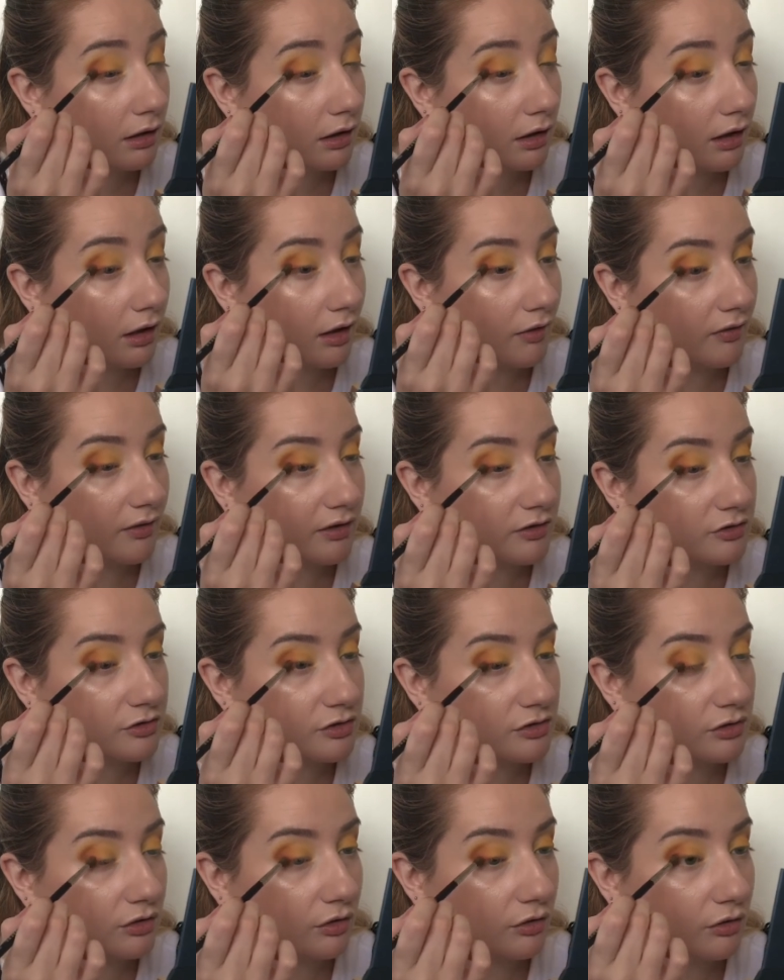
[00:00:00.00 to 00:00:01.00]
And then
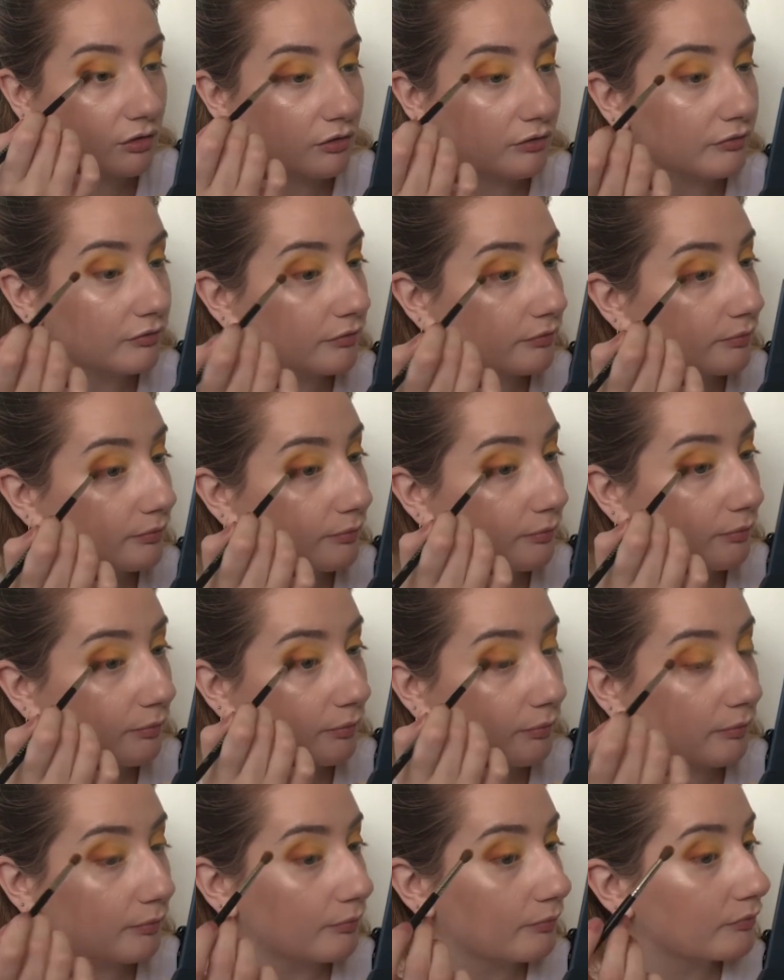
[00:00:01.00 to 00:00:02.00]
just sort of
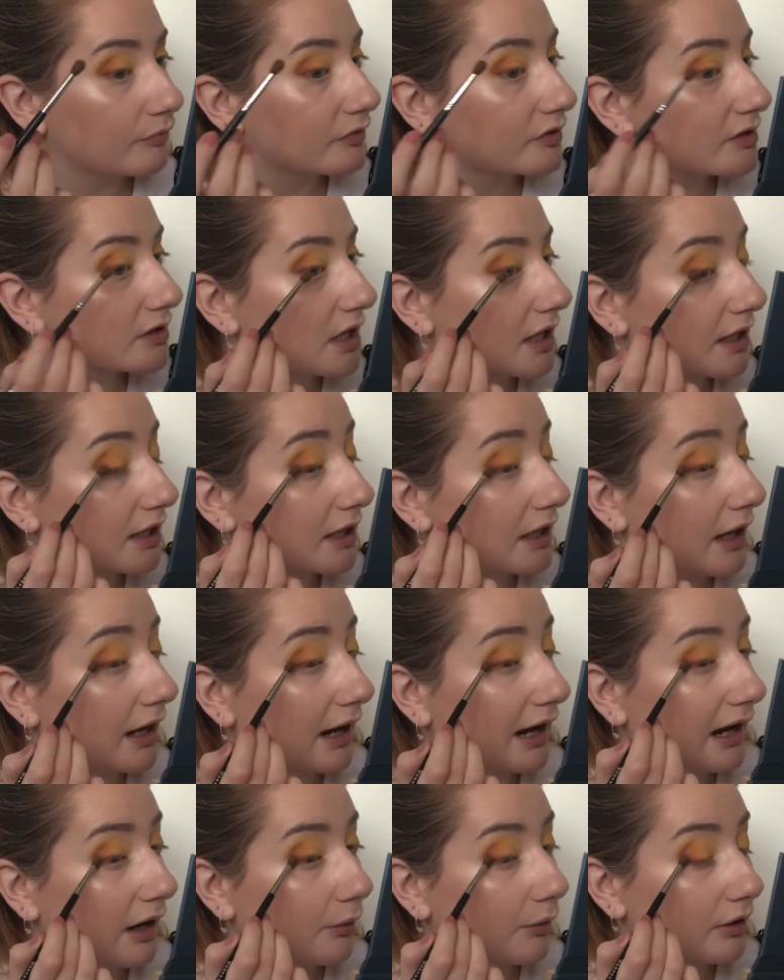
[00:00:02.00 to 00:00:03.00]
taking it
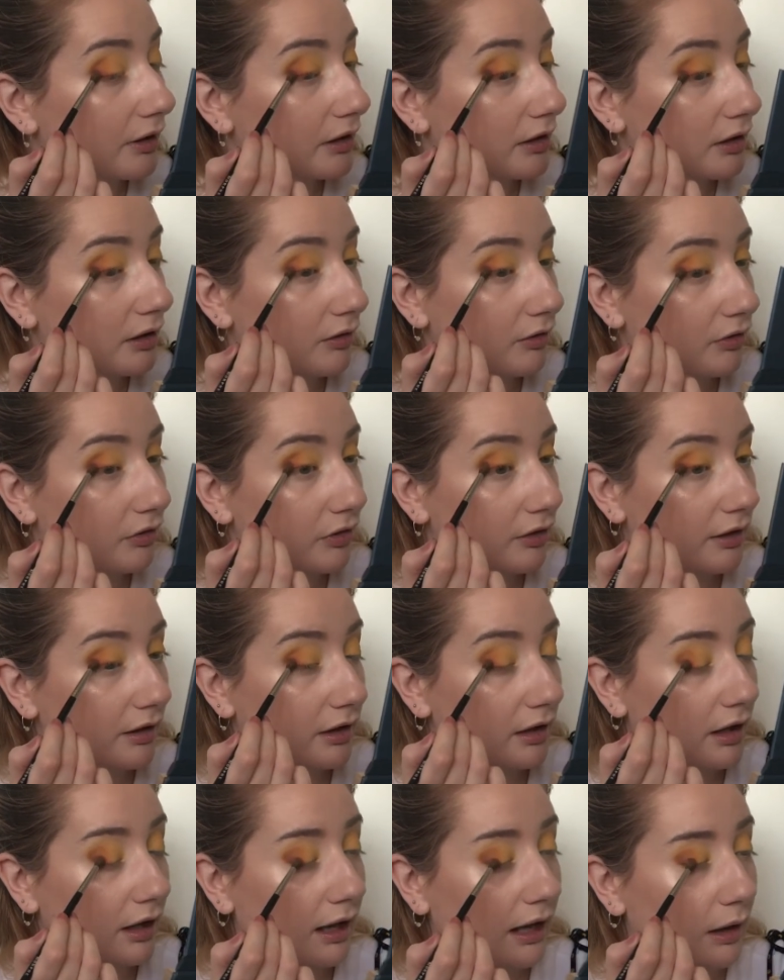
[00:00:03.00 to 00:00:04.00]
out into
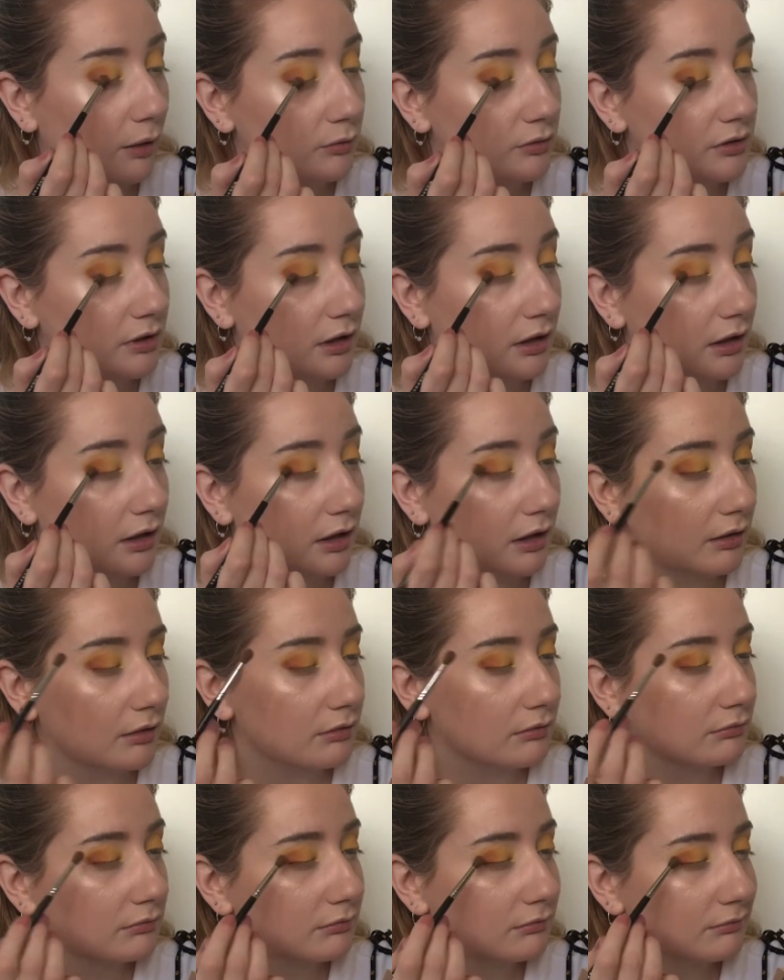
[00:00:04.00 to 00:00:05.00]
the outer,
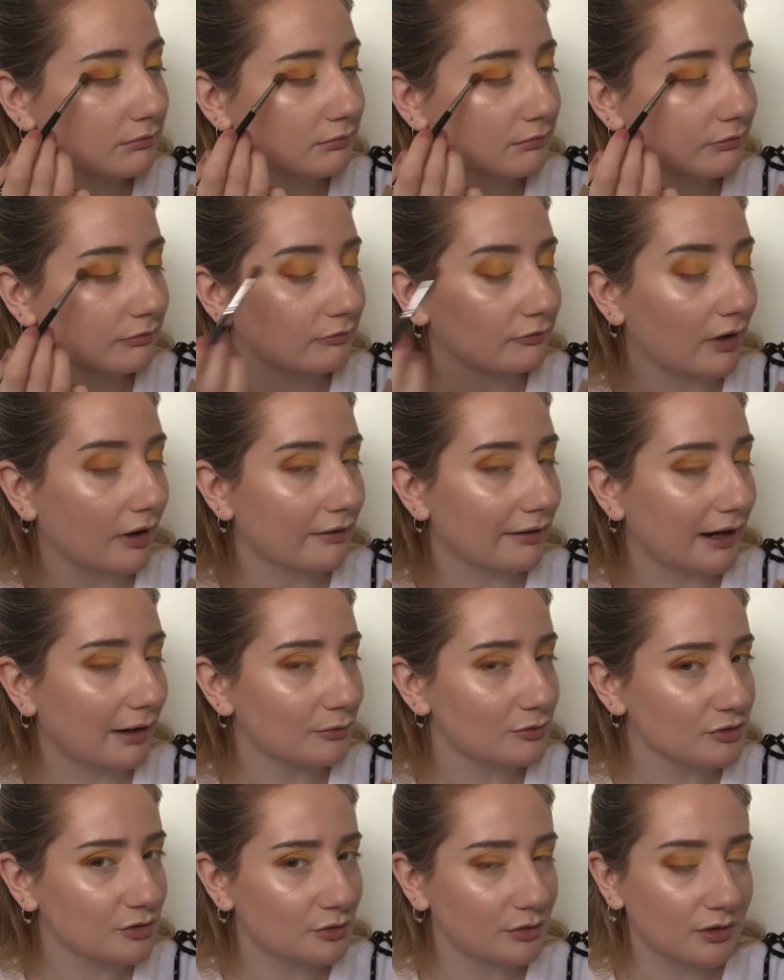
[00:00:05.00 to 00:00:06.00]
very
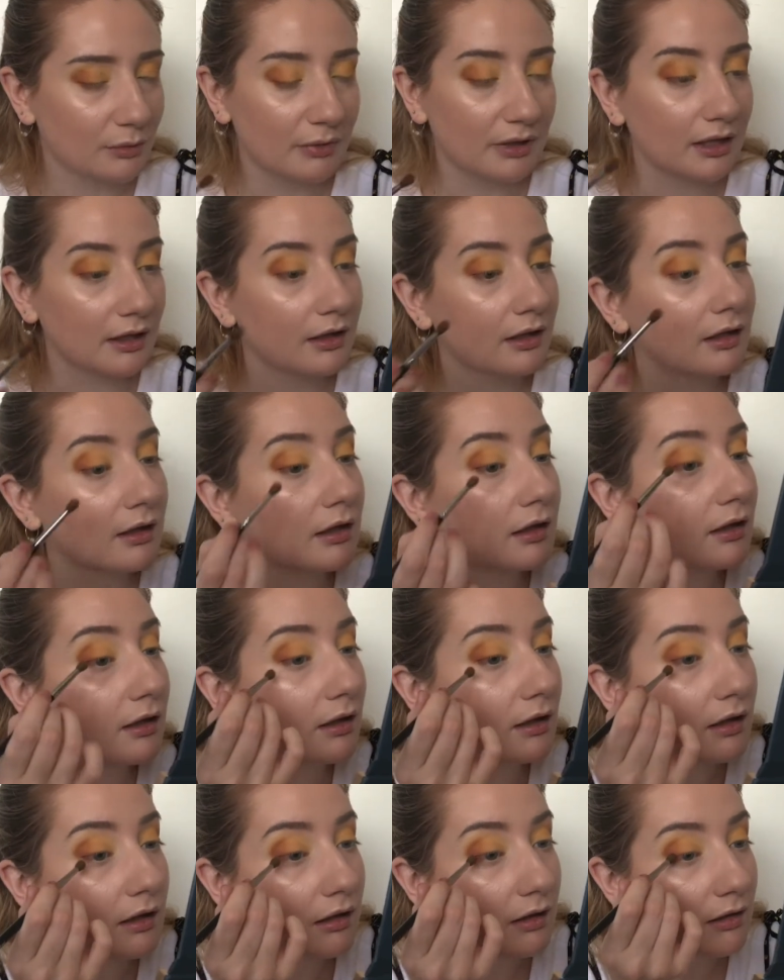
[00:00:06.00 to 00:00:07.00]
outer corner bit here.
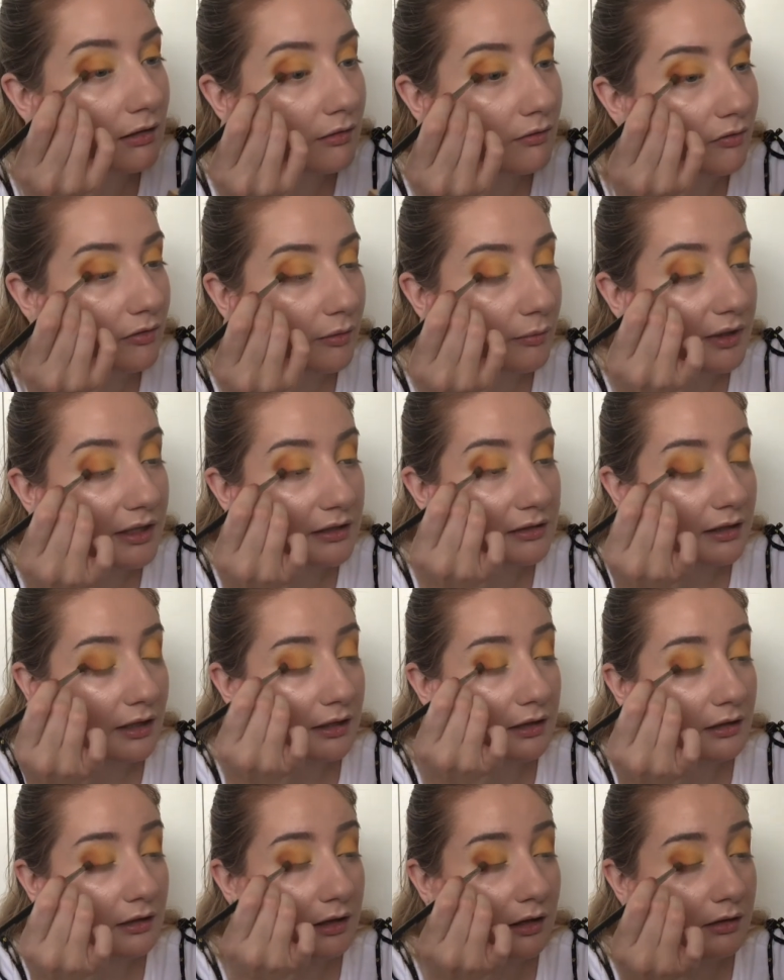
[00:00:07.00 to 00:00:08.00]
Makes
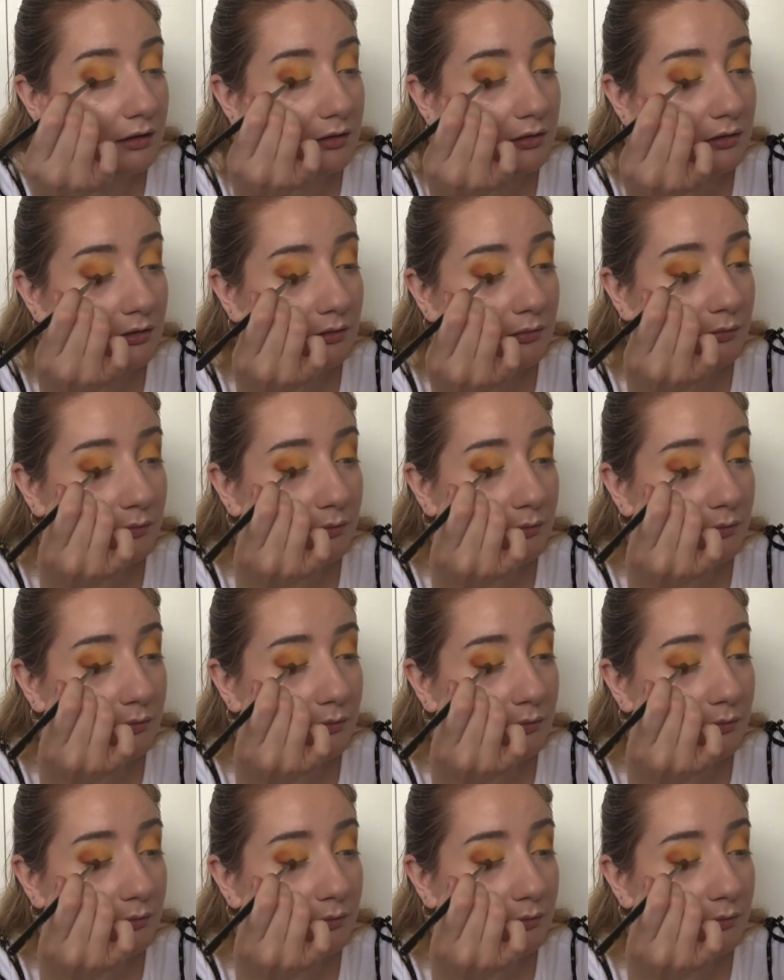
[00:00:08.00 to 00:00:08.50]
any sense?